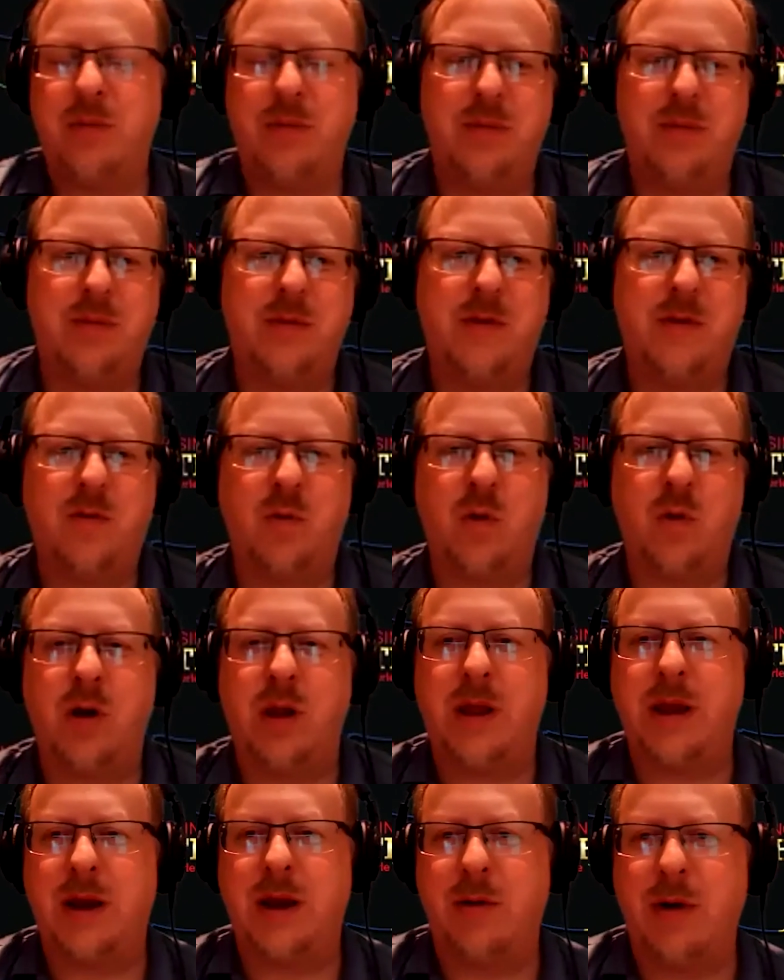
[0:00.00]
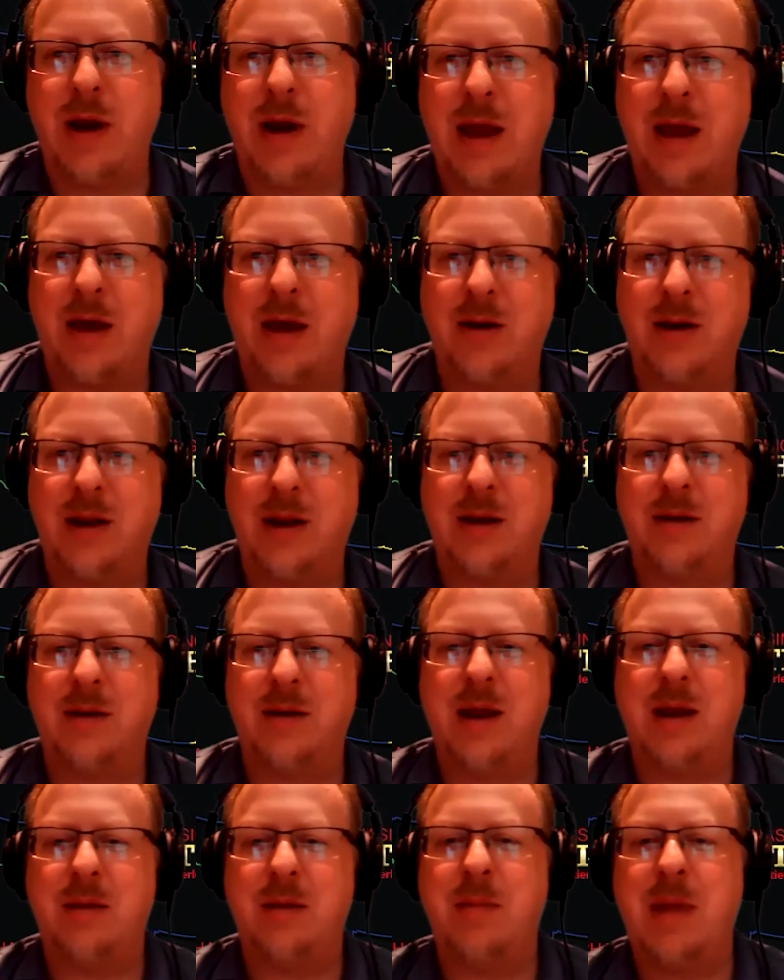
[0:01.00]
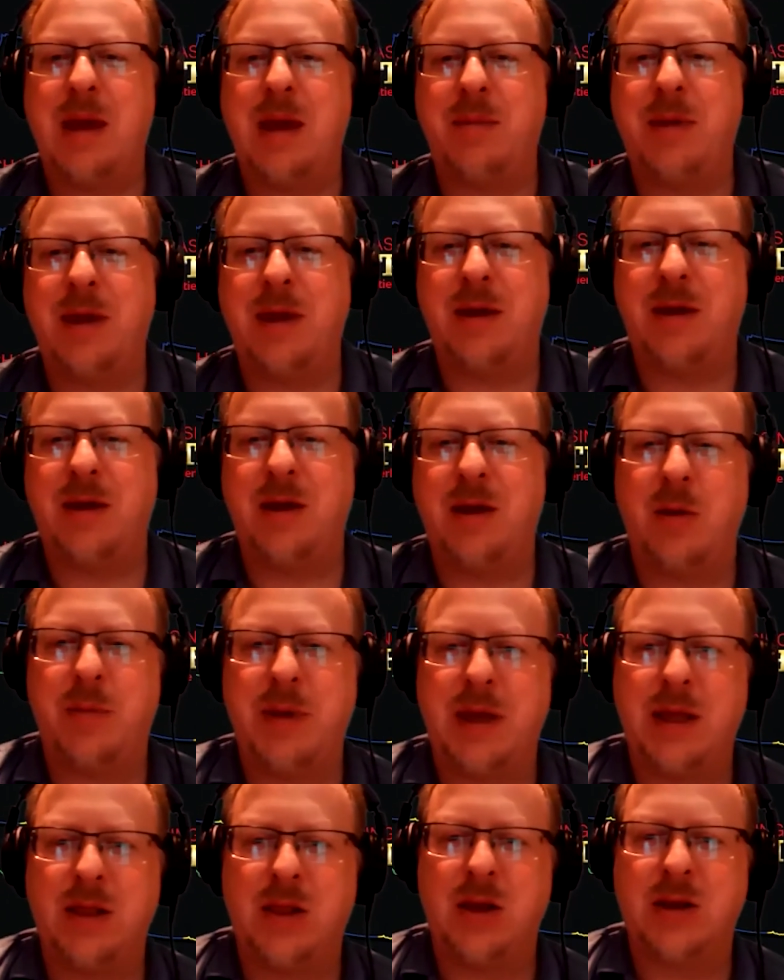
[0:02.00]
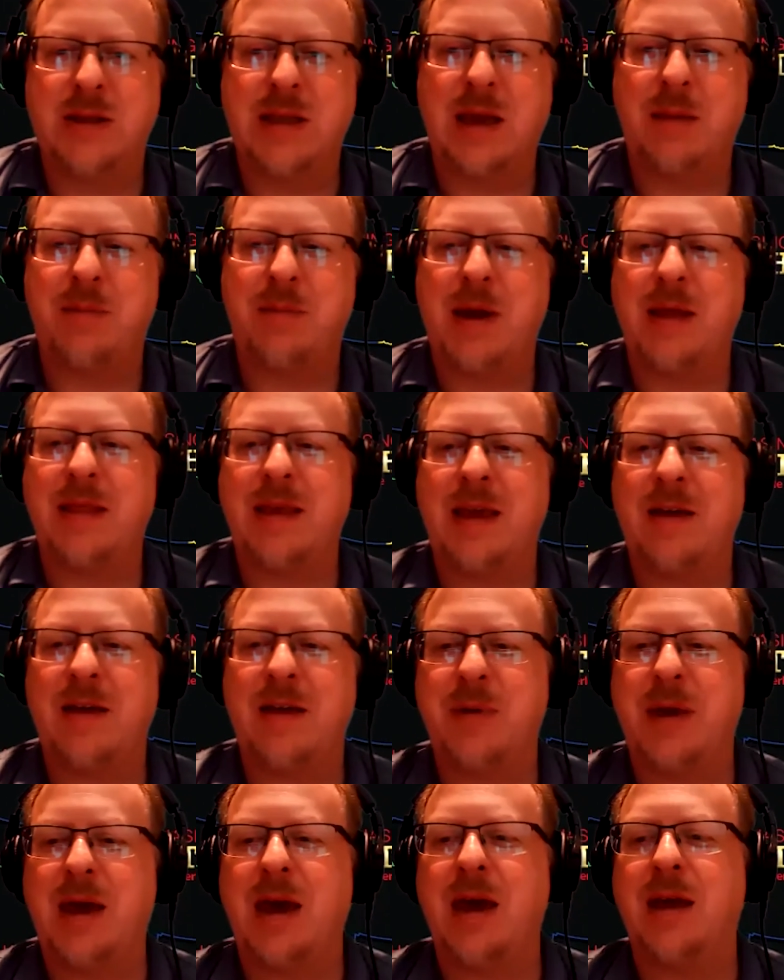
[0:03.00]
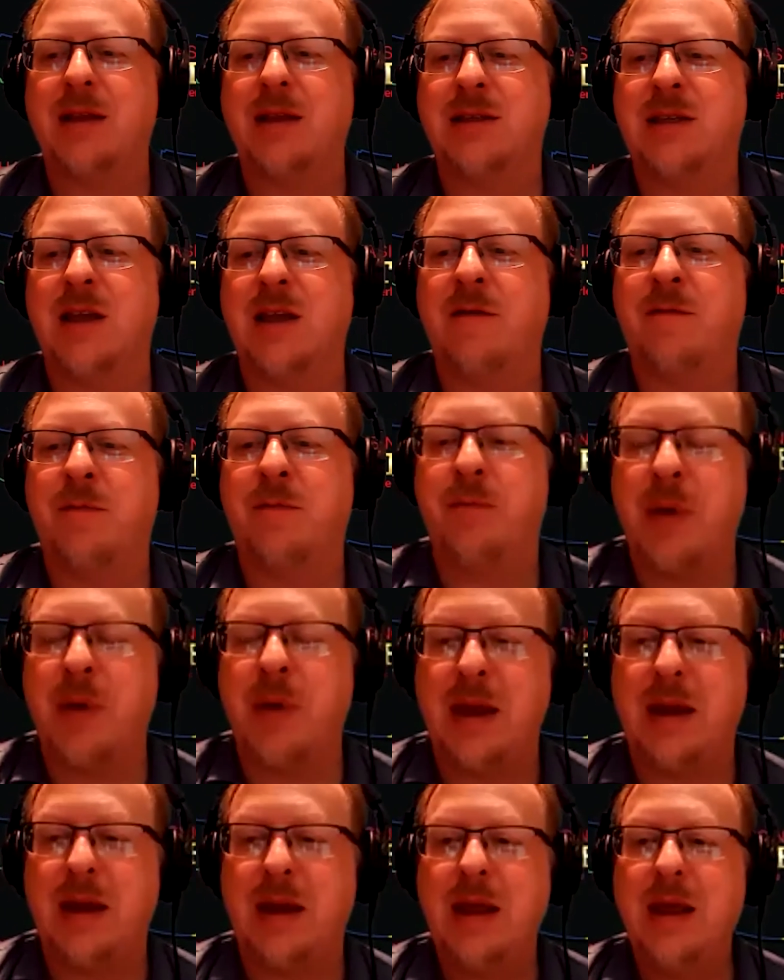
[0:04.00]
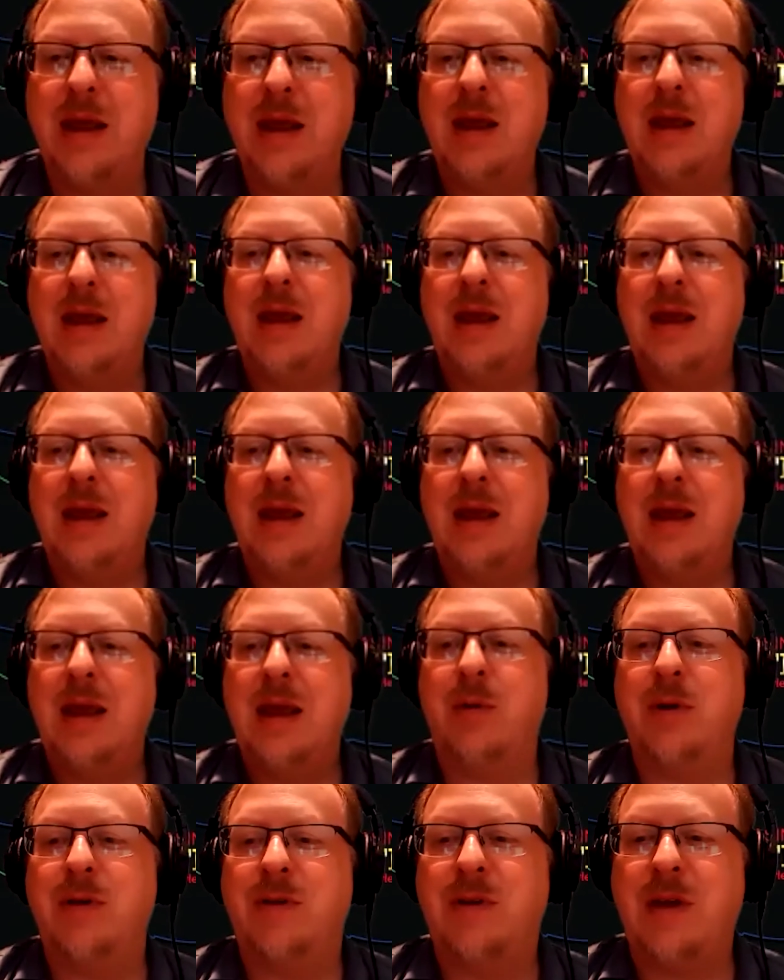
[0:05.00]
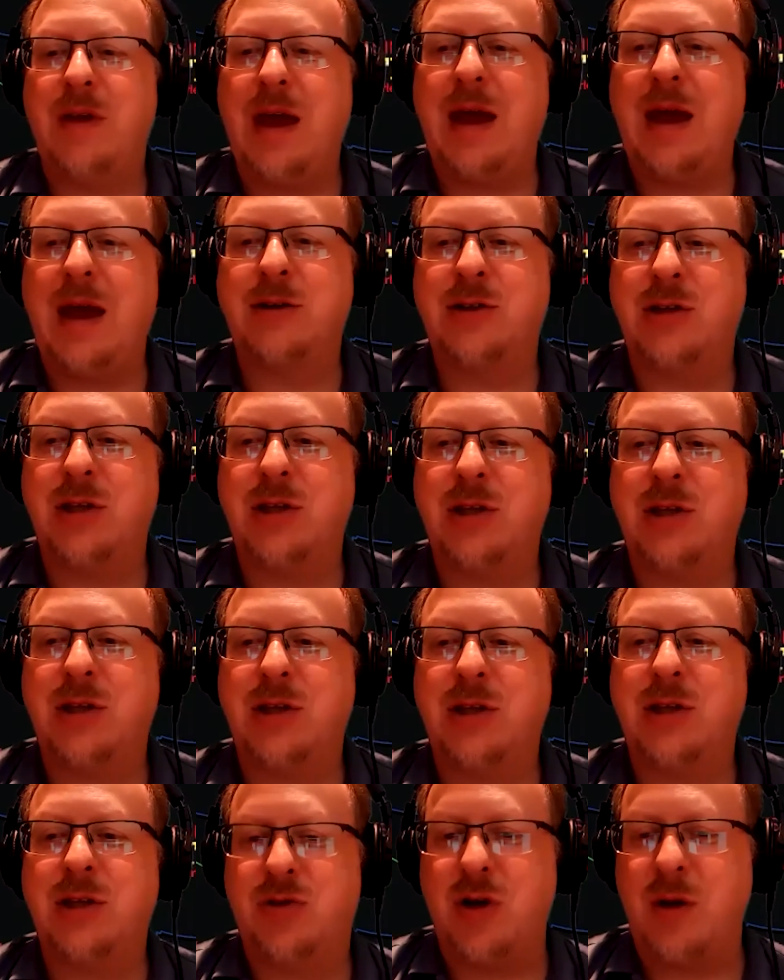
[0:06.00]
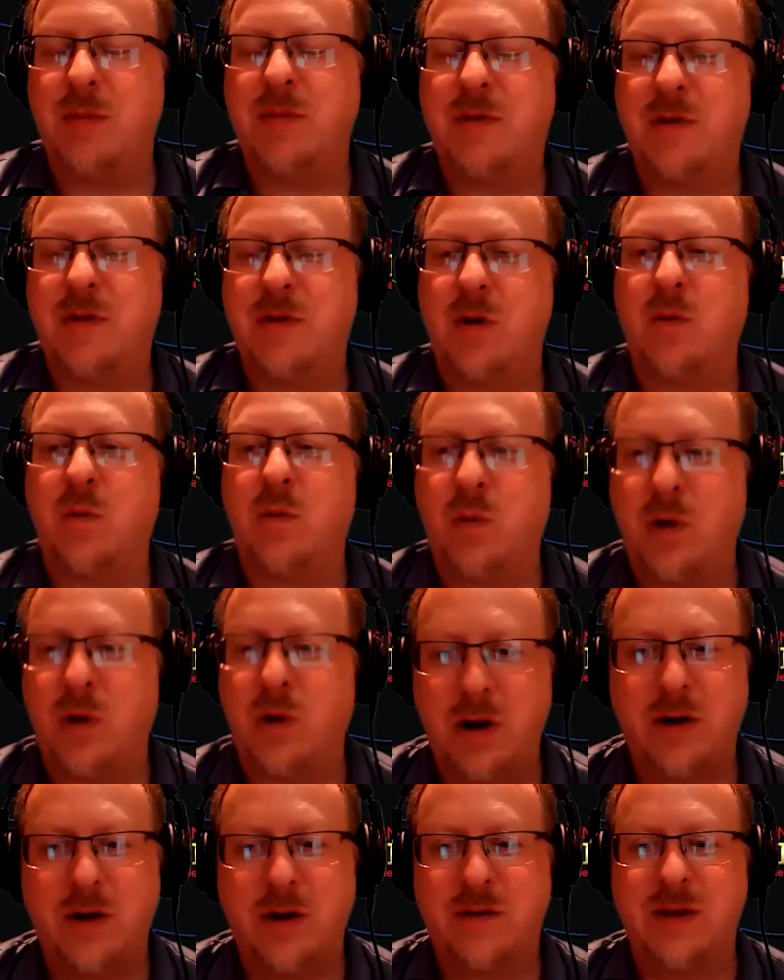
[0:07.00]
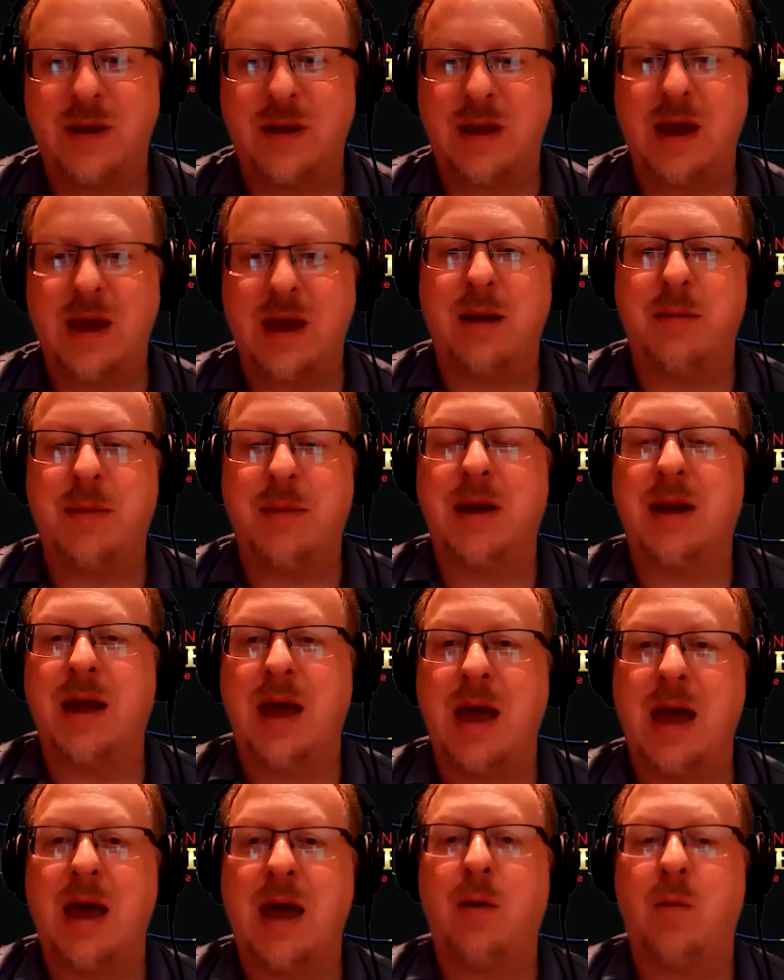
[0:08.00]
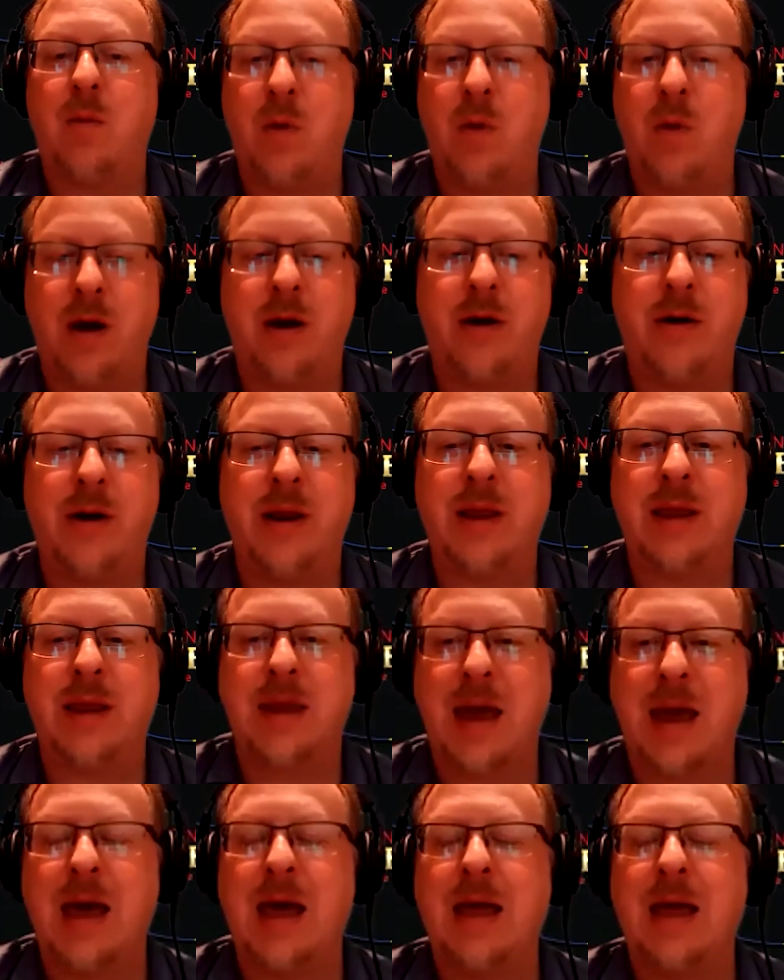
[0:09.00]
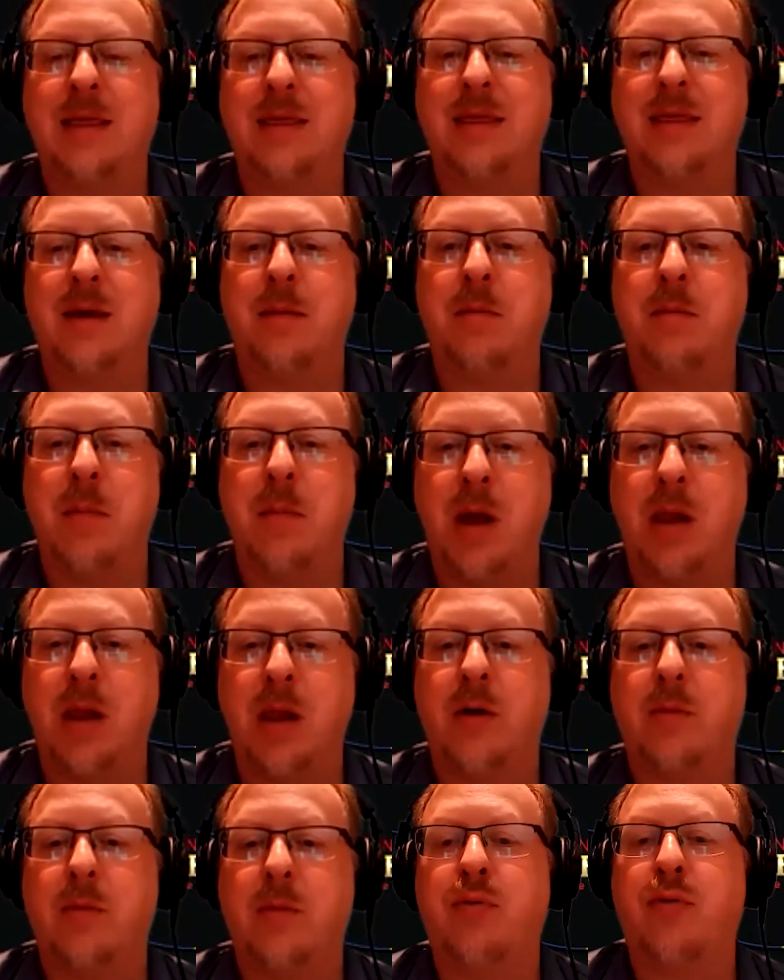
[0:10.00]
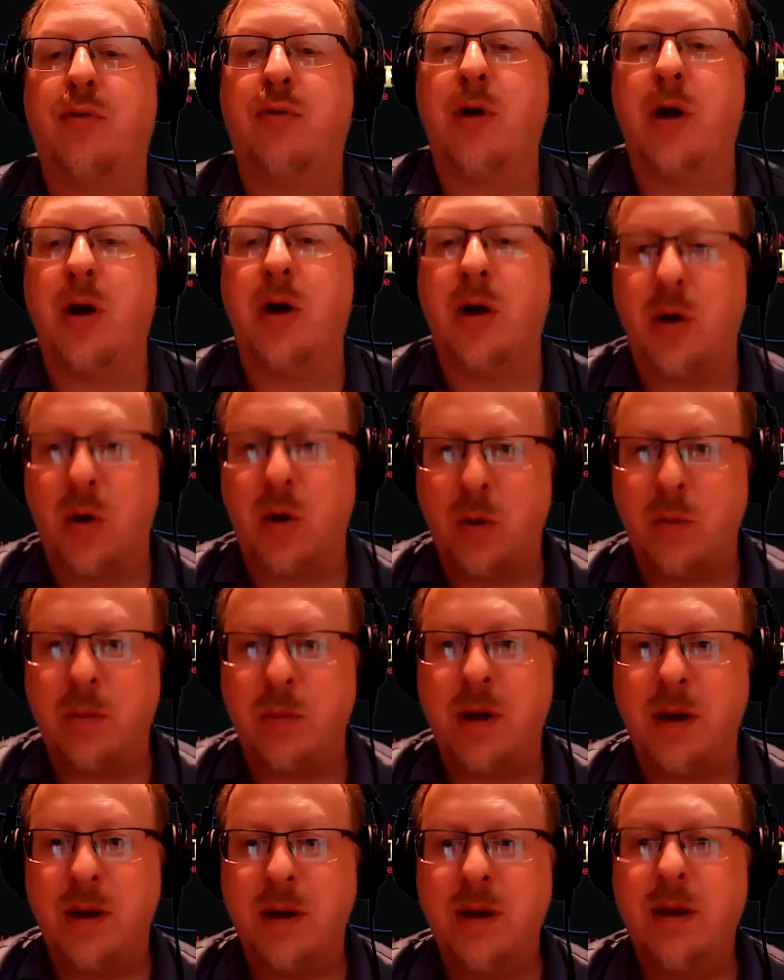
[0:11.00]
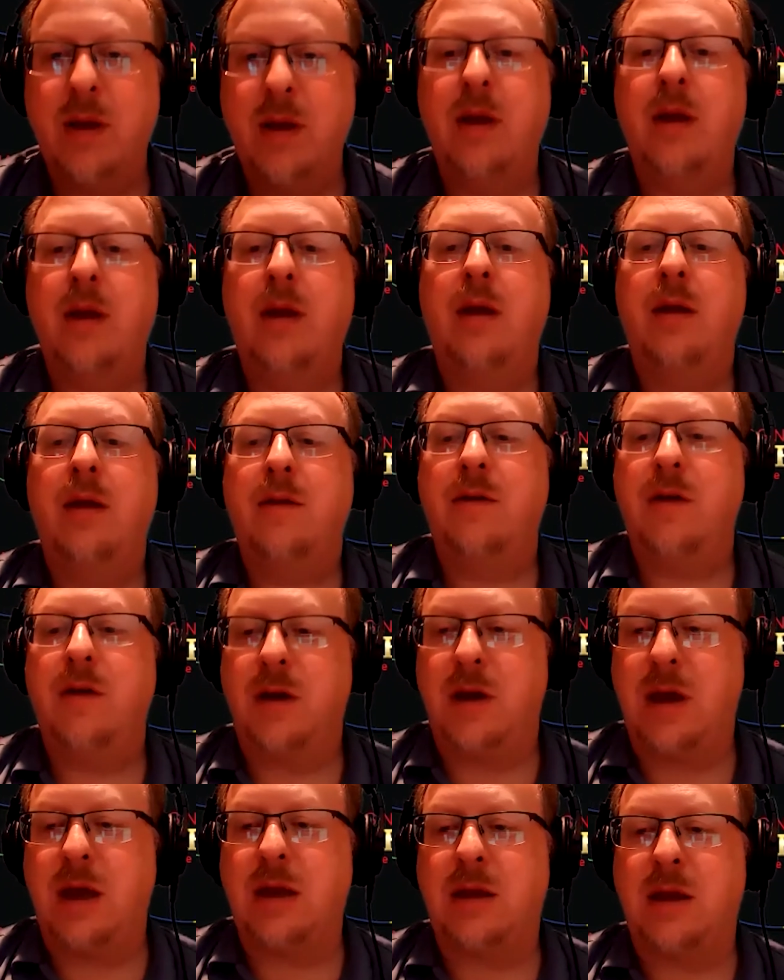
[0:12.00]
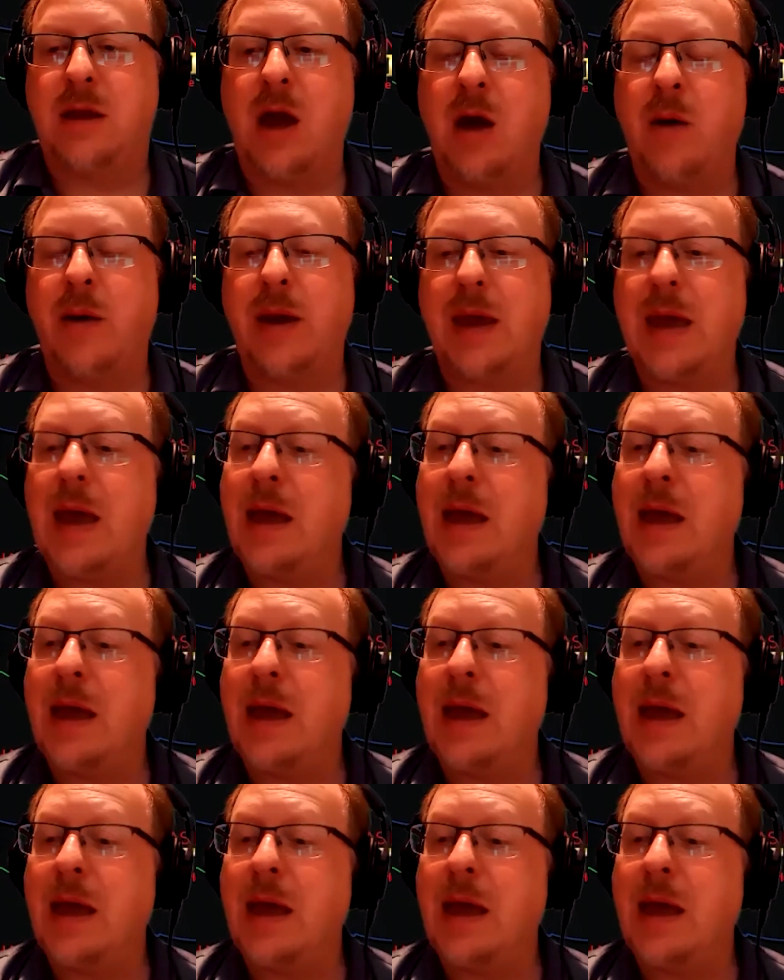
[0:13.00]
swirling around and maybe, being looked at by the FBI and stuff, but it was actually Trump's own words that got him into hot water and got the Mueller probe to get going.